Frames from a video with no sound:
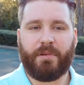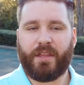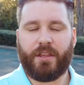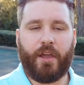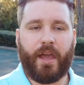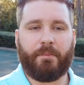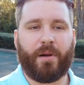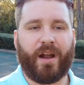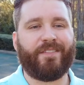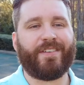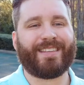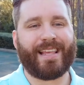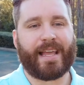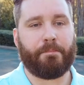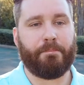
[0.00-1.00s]
But then you had
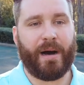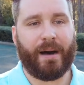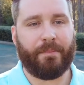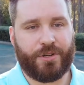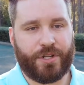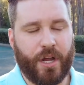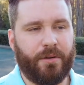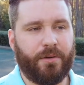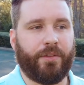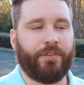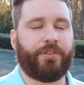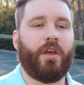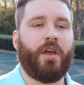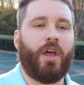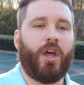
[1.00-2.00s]
prophets like Bob
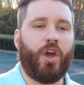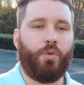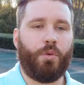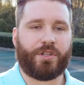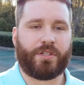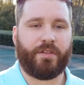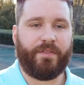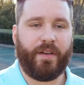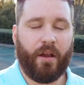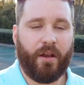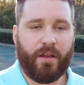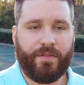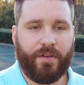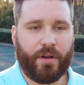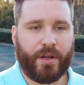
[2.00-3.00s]
Jones, who was a
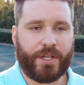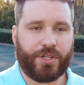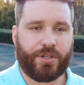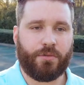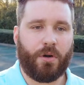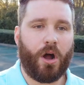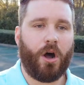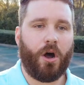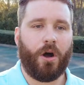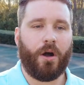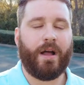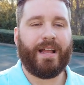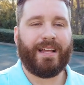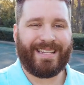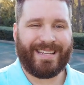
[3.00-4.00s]
very, very
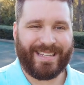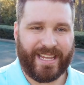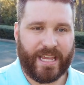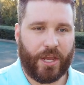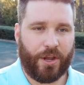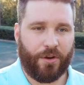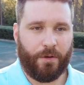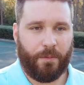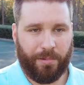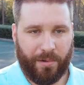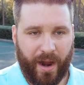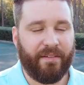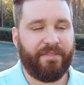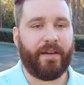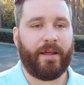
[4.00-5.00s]
strong seer
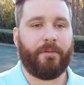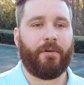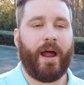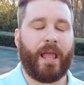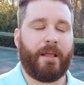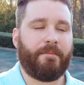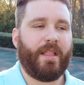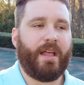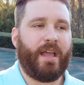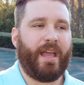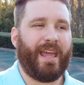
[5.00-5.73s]
prophet, right?